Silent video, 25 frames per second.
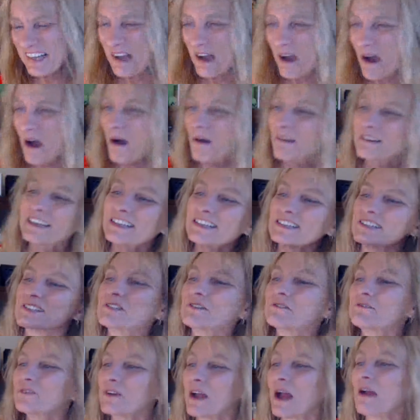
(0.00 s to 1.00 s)
Okay,
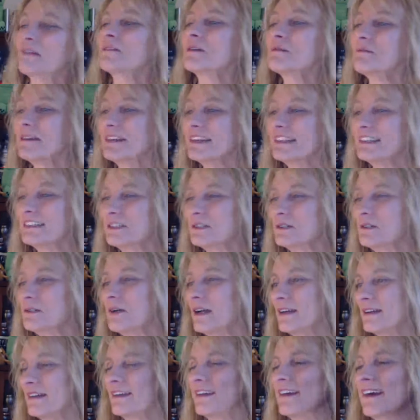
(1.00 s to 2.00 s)
so for everybody new,
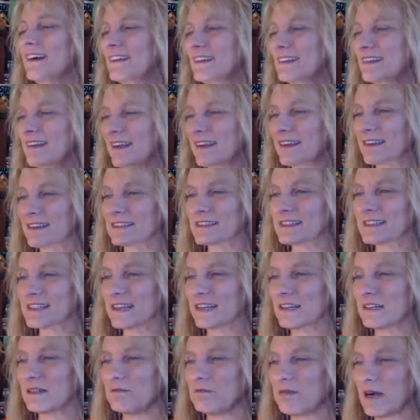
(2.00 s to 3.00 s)
and
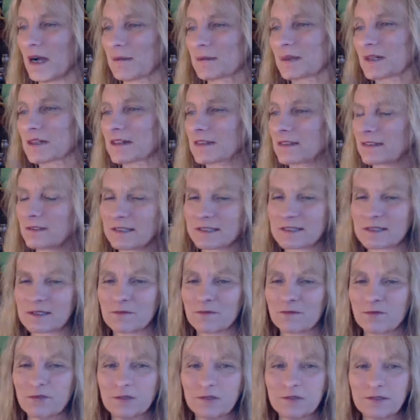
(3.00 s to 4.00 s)
I'm going to go get
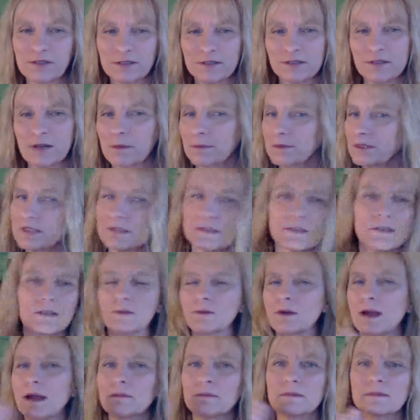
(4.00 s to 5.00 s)
some food here. I'm just going to
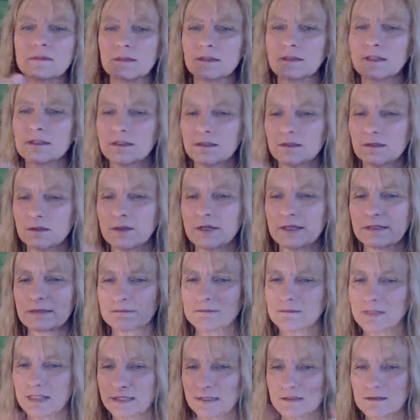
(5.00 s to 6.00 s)
grab a little quick,
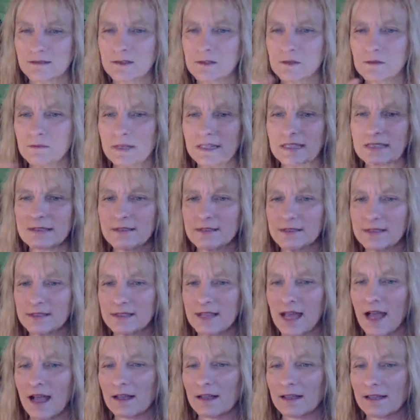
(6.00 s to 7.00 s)
2-minute
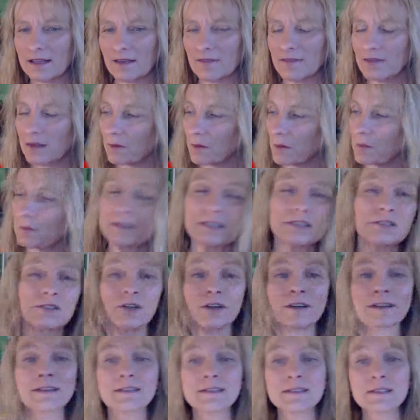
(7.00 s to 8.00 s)
snack, and then we'll be
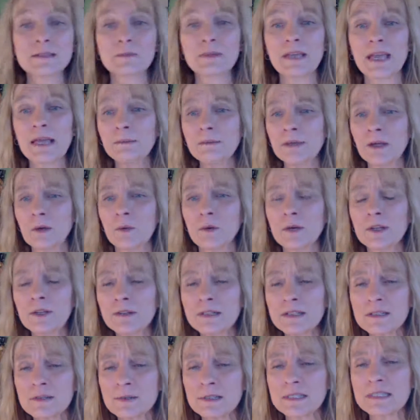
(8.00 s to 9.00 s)
starting on some gaming. What do you
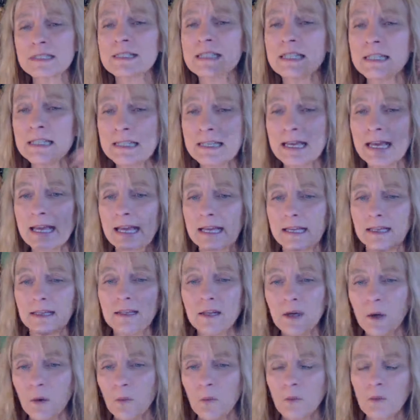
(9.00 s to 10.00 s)
guys want to see today?
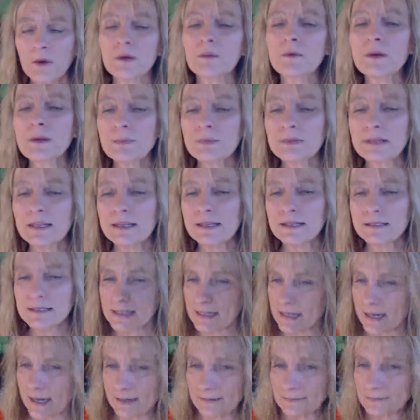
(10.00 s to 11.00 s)
What are we playing
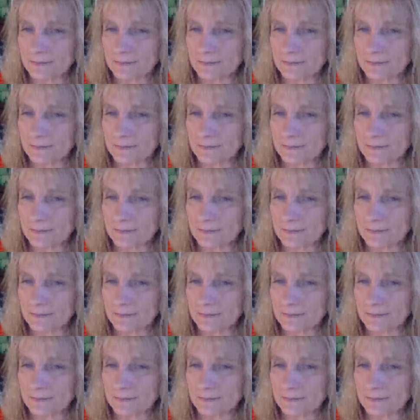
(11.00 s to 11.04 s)
today?